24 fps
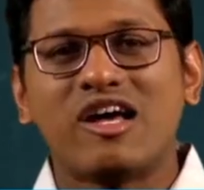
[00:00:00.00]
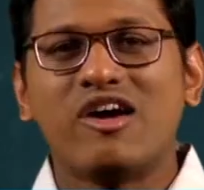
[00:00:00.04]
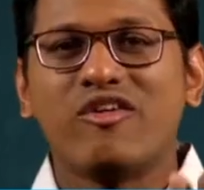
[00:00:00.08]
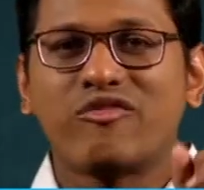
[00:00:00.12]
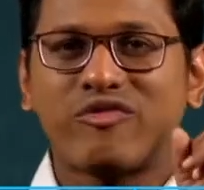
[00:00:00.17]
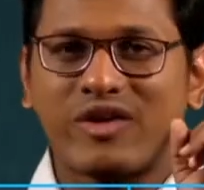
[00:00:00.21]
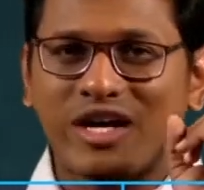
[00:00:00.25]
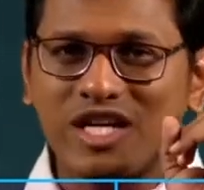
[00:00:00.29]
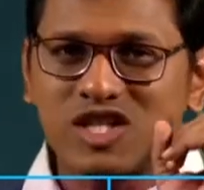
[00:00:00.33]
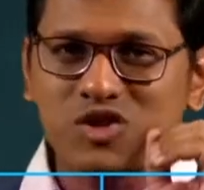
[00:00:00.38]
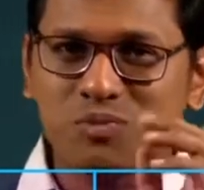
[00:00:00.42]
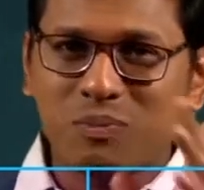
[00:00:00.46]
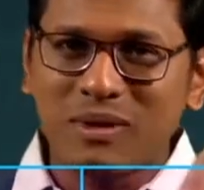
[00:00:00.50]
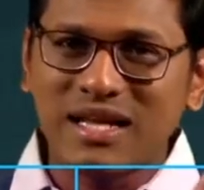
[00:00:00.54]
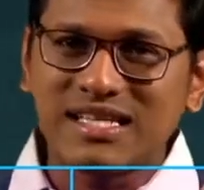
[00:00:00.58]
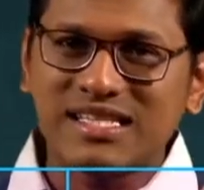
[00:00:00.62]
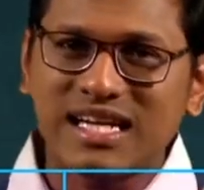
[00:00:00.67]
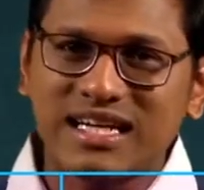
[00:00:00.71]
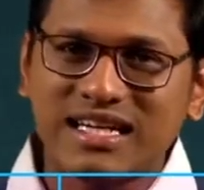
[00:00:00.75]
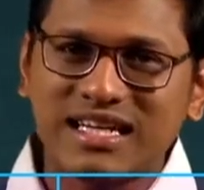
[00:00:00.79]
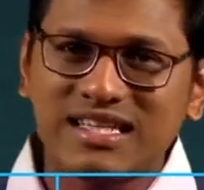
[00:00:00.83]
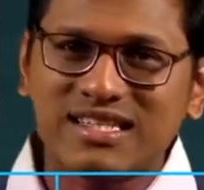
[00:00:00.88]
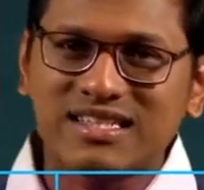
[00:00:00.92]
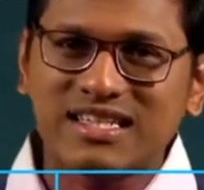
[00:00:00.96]
Friends, please
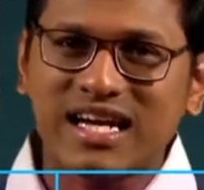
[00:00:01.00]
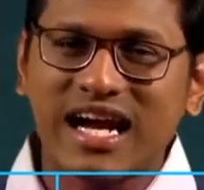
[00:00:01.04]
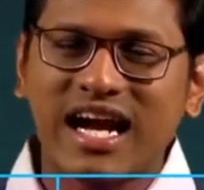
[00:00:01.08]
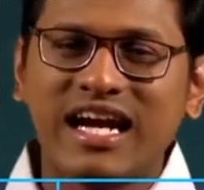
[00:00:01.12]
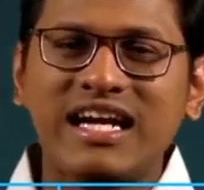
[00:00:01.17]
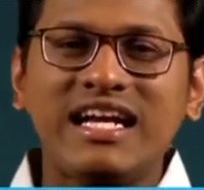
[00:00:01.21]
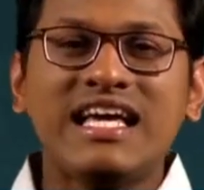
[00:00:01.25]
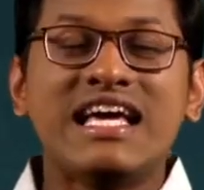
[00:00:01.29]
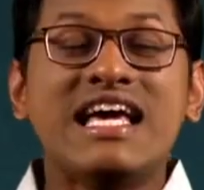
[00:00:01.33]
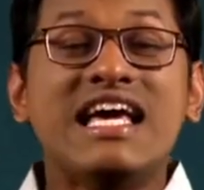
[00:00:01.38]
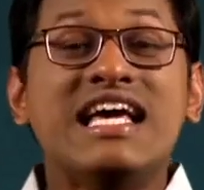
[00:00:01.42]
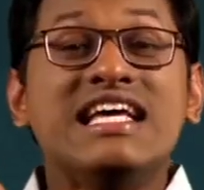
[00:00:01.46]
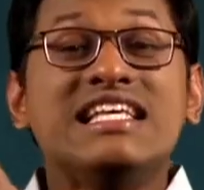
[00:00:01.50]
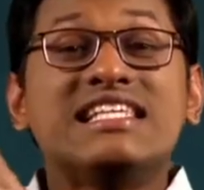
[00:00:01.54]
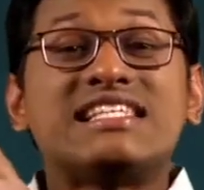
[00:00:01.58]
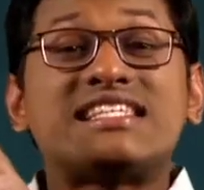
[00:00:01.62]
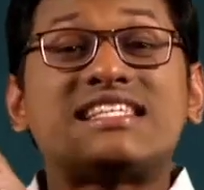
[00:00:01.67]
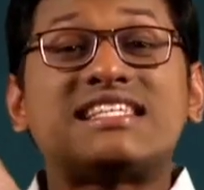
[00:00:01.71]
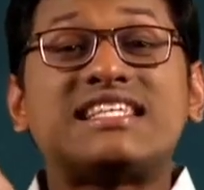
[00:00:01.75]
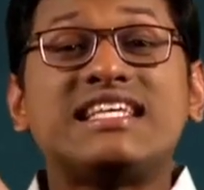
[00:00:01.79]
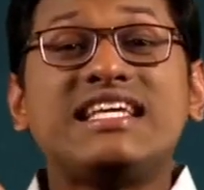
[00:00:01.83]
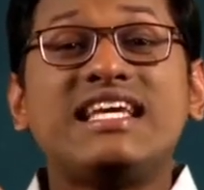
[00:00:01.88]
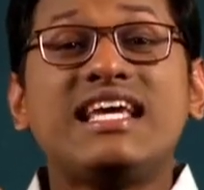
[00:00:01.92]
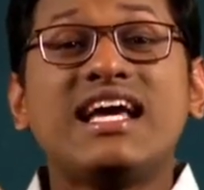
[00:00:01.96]
understand,
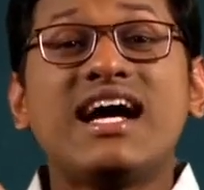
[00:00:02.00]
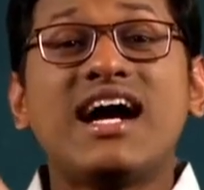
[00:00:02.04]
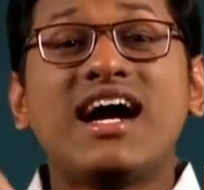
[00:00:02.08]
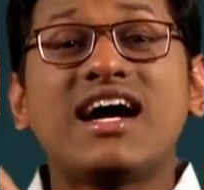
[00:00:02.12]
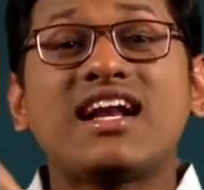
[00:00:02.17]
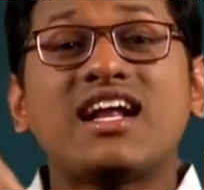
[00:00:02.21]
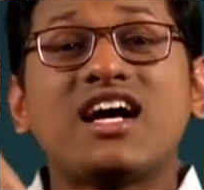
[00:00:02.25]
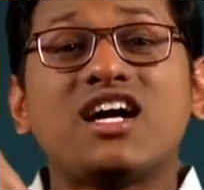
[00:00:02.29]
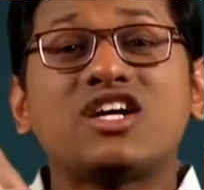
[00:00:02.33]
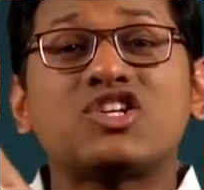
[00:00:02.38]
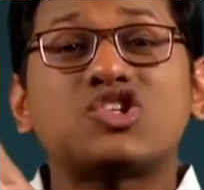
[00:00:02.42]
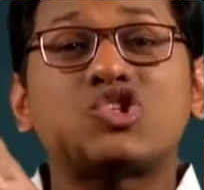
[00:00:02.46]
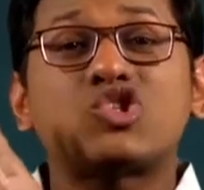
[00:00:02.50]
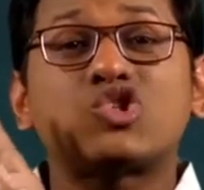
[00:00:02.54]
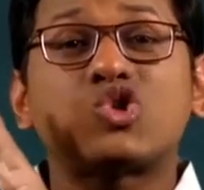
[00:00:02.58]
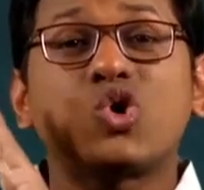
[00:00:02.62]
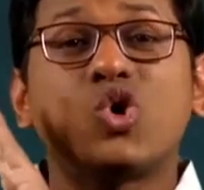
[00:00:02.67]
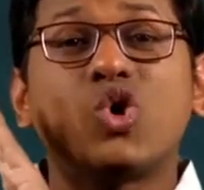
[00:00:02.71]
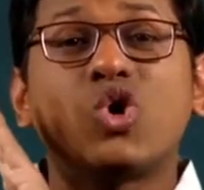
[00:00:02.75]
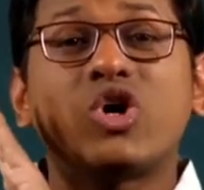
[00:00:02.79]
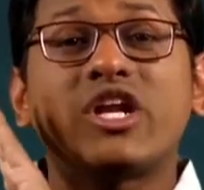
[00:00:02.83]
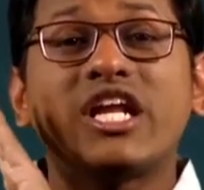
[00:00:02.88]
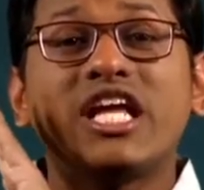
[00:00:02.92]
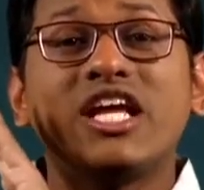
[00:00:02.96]
CRR
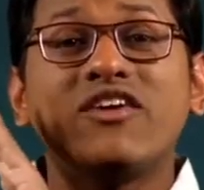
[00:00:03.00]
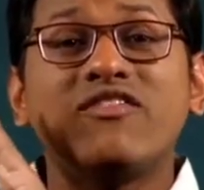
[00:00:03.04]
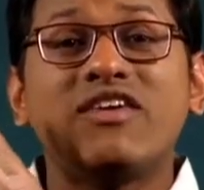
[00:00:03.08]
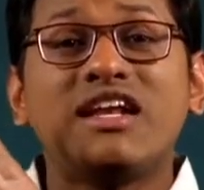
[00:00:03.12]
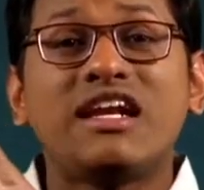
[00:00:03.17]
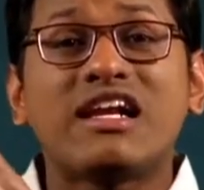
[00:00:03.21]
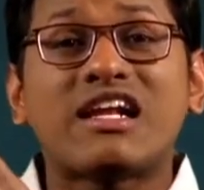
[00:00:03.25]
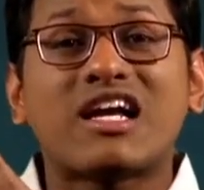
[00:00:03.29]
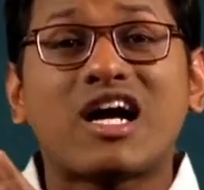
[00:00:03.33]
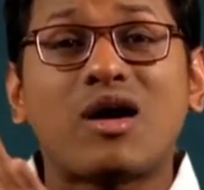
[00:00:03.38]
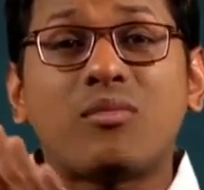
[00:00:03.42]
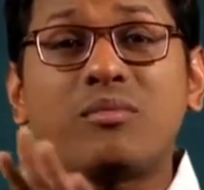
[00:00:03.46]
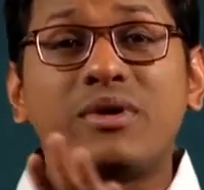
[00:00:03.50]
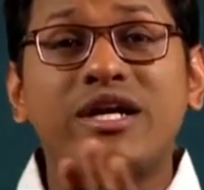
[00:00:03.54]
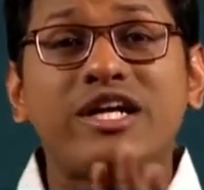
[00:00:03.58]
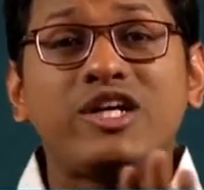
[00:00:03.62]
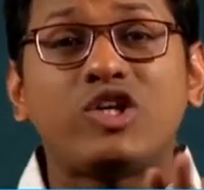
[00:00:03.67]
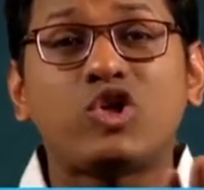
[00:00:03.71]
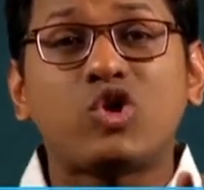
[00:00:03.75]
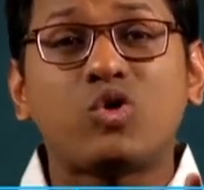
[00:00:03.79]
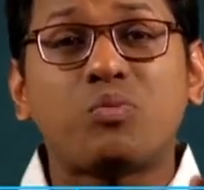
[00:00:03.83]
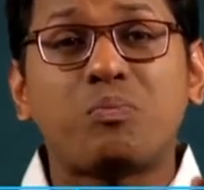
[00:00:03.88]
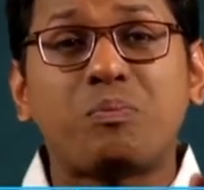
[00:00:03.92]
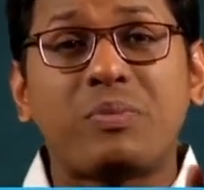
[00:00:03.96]
story will come
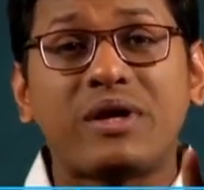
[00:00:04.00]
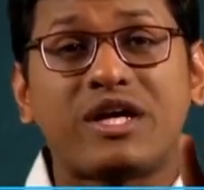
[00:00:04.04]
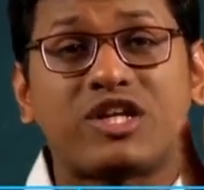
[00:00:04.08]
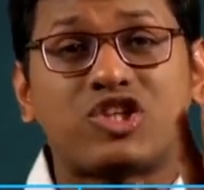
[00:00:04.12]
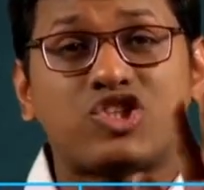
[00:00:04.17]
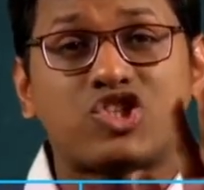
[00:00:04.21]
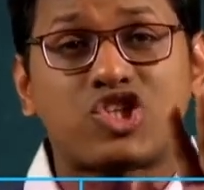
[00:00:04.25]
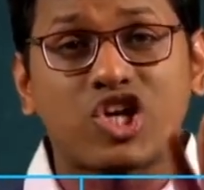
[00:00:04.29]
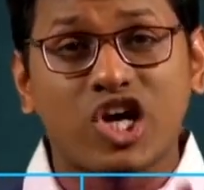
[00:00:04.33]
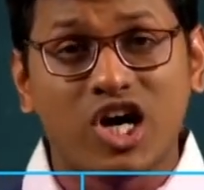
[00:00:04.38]
into picture.